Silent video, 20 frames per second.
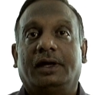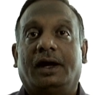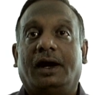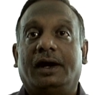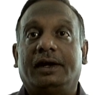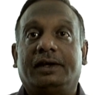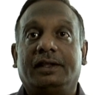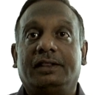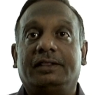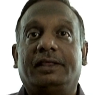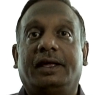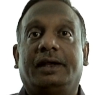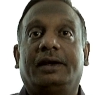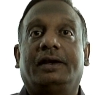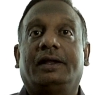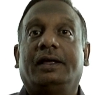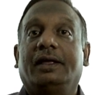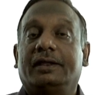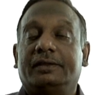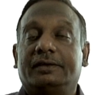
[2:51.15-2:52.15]
Until
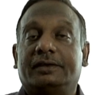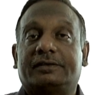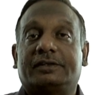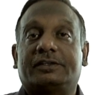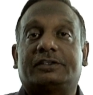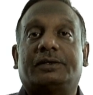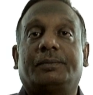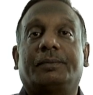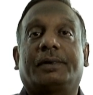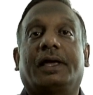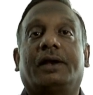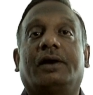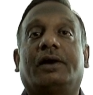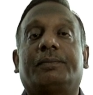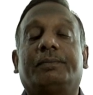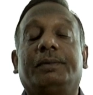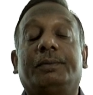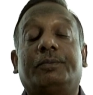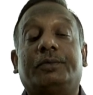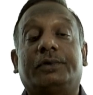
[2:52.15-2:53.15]
then, the system
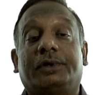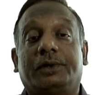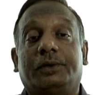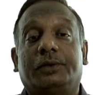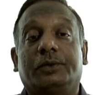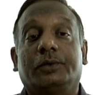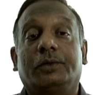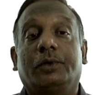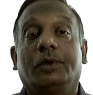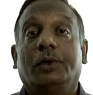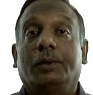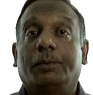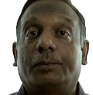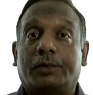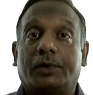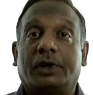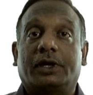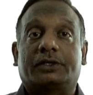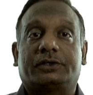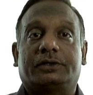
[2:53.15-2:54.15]
cannot be put into
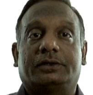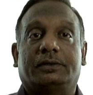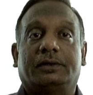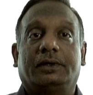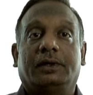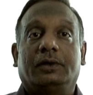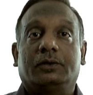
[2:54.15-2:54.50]
production.